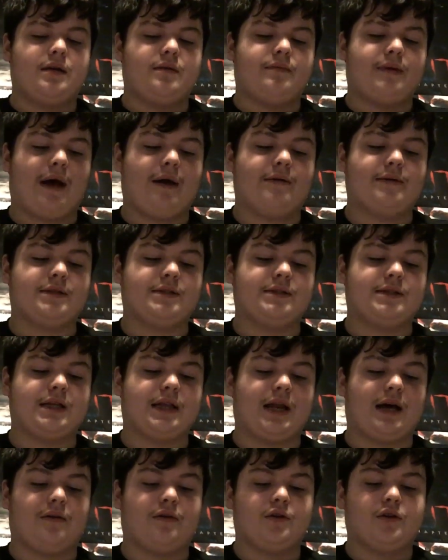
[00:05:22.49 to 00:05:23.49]
Power's
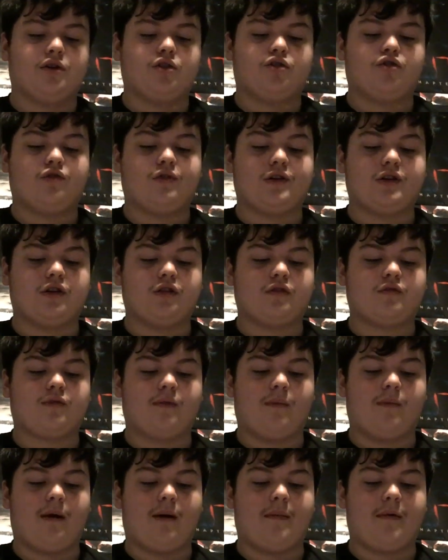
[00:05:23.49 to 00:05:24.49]
still out. Trish looks for
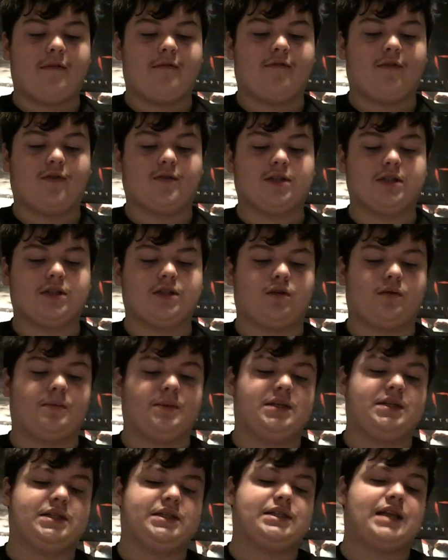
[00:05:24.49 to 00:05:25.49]
mum and forces
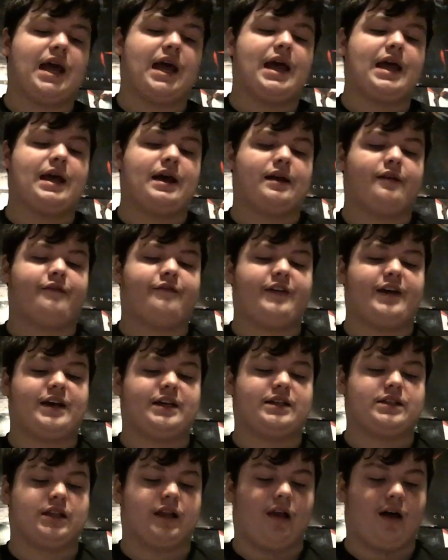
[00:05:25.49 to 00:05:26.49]
Tommy to stay and
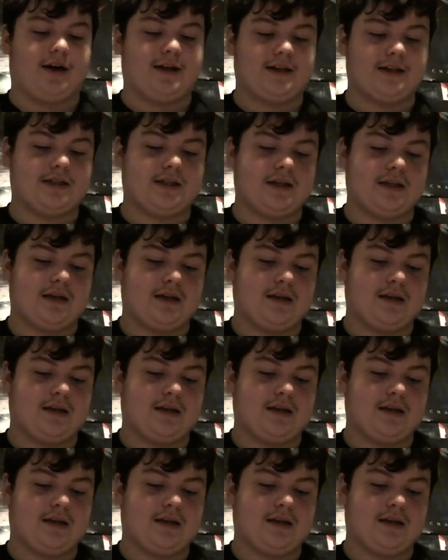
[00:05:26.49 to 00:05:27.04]
fix lights.